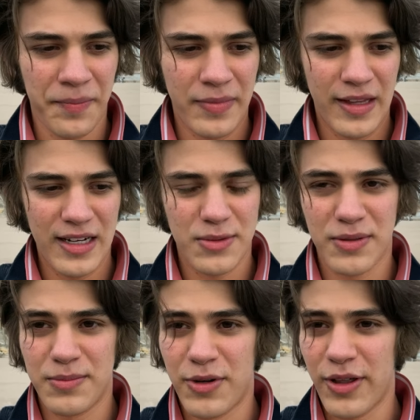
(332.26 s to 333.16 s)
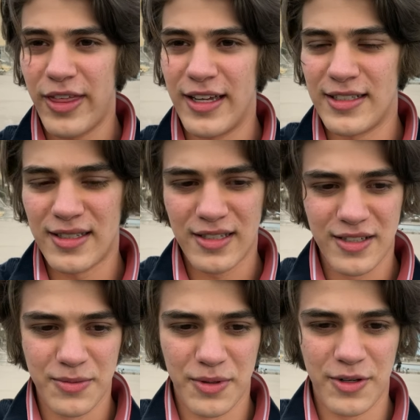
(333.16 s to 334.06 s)
That's what birthdays
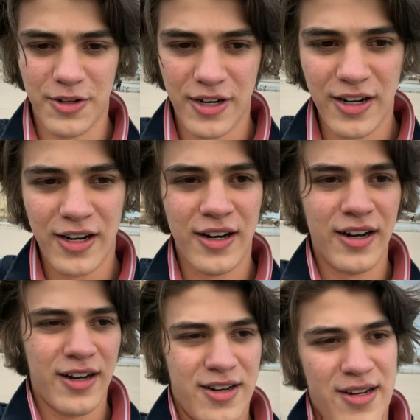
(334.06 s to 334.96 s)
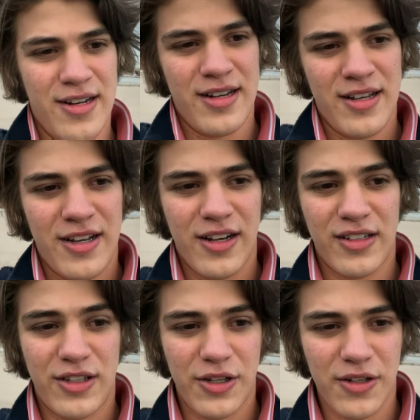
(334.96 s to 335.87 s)
were
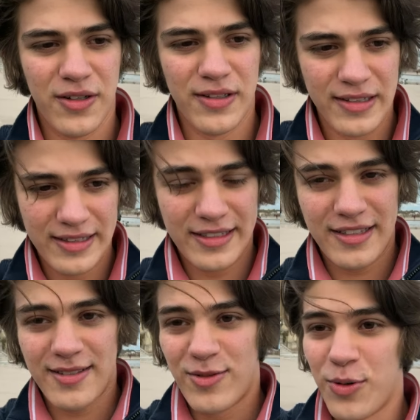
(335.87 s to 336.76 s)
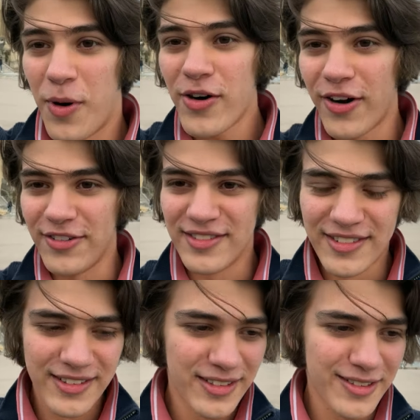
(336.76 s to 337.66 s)
until tomorrow.
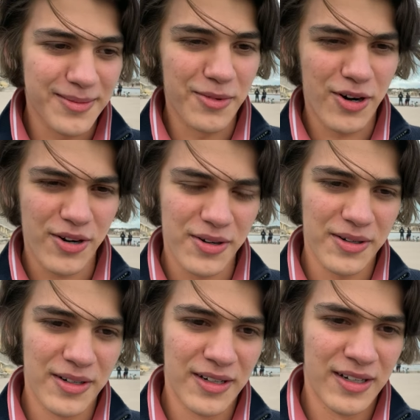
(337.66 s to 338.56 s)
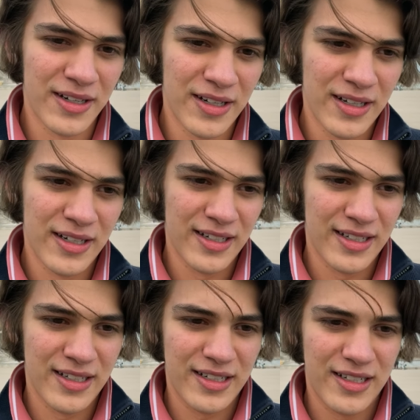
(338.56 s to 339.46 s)
Tomorrow,
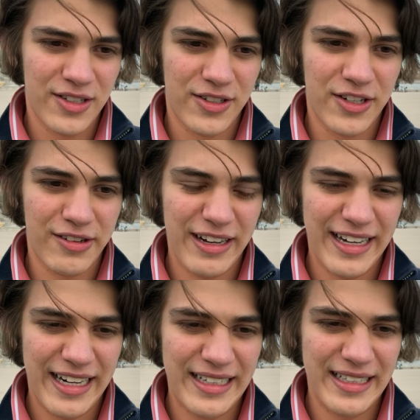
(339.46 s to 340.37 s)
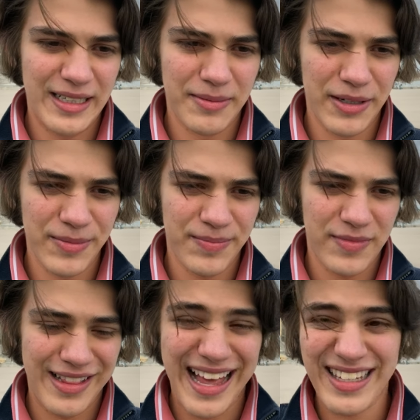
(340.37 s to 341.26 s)
you're turning 19, man.
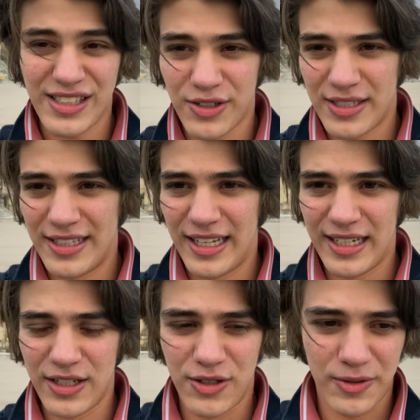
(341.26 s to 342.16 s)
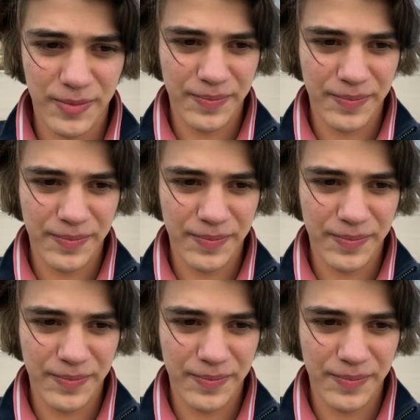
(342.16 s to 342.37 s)
Last year's a teenager.